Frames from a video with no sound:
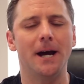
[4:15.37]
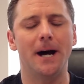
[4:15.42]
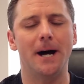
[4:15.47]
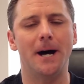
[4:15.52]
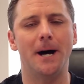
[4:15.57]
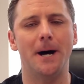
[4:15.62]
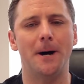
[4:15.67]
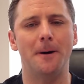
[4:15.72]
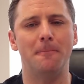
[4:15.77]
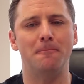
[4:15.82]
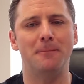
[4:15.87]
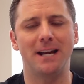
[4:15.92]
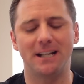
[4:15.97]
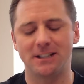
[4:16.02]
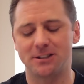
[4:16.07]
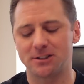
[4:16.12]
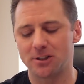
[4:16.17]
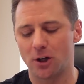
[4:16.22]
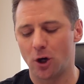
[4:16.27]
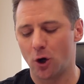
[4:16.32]

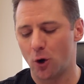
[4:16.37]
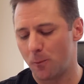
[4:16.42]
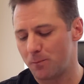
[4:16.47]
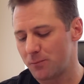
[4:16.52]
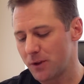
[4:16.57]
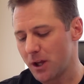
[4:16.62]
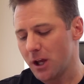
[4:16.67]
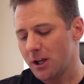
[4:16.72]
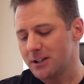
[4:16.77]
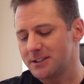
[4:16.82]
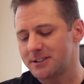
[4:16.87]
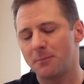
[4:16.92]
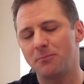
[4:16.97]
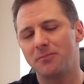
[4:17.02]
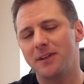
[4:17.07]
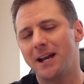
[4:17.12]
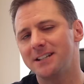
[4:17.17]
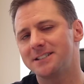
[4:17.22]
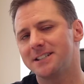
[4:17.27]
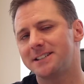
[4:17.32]
And so some
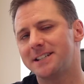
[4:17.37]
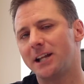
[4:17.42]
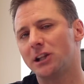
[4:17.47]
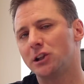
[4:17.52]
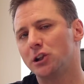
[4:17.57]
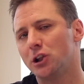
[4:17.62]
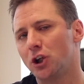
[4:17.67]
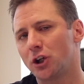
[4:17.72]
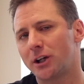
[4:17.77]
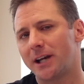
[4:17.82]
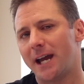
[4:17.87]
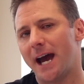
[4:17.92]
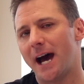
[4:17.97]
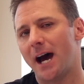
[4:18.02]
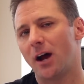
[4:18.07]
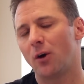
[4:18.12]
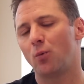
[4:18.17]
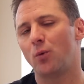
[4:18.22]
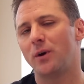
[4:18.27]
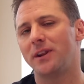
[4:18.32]
things that they look
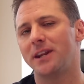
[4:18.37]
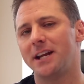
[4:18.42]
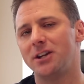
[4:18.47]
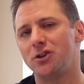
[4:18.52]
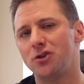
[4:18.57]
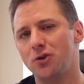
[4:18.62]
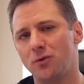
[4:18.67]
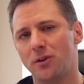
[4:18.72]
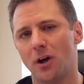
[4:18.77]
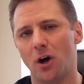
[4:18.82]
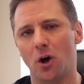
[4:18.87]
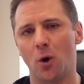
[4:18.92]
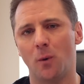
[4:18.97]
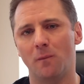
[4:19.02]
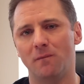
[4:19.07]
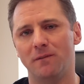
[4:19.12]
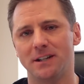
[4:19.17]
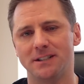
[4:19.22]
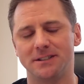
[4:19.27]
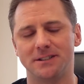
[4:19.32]
at when they do the
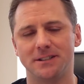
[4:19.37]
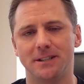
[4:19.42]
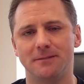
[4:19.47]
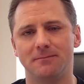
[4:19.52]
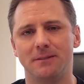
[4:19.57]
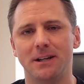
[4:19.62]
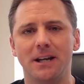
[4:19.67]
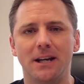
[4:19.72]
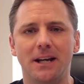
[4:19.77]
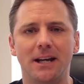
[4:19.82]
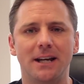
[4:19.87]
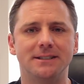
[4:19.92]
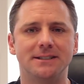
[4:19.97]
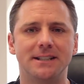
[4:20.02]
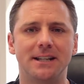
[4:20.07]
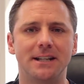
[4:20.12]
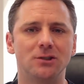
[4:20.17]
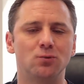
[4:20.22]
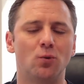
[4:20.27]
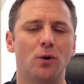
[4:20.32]
home visit is
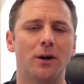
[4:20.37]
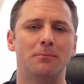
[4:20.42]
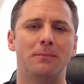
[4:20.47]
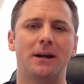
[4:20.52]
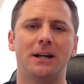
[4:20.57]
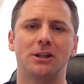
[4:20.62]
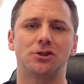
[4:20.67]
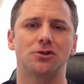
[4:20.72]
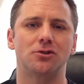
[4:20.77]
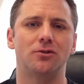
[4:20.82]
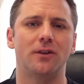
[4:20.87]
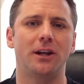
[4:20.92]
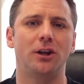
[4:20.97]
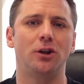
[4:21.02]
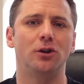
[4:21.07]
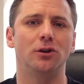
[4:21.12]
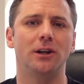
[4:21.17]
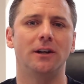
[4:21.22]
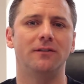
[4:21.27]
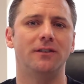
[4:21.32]
they just want to make sure that
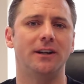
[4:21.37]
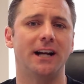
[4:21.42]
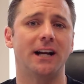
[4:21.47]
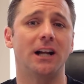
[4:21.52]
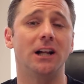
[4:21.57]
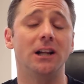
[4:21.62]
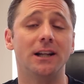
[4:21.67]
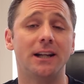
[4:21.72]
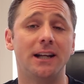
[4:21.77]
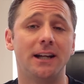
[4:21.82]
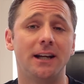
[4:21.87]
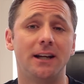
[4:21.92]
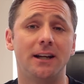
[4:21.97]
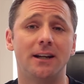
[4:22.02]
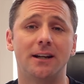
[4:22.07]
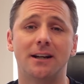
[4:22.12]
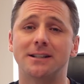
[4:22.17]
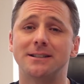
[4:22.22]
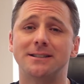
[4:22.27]
you live in a clean,